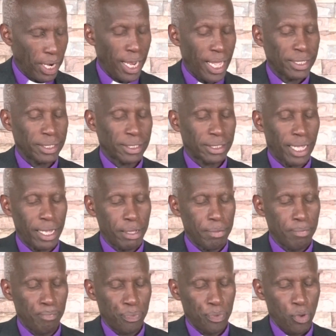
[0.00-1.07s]
Last
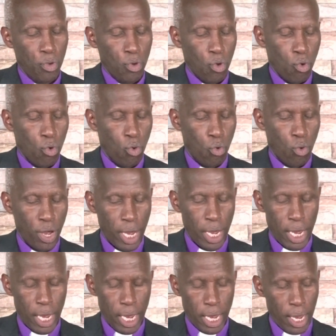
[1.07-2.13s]
time,
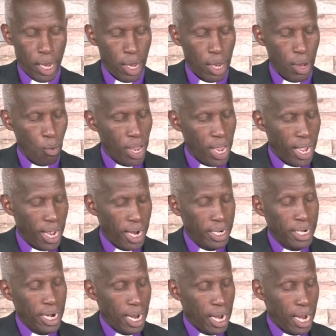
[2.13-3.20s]
we
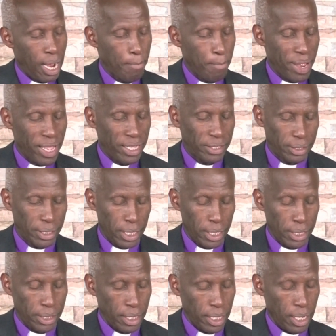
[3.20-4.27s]
had a
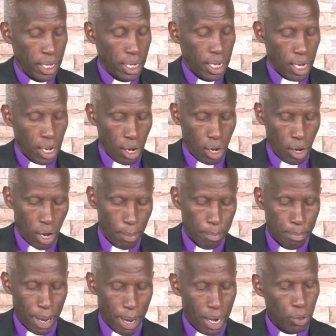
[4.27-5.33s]
message
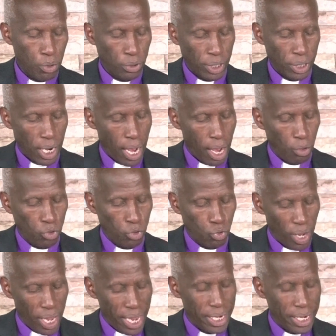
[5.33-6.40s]
about how
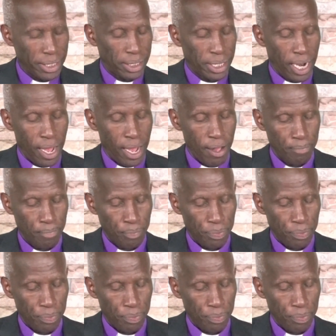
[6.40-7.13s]
to enter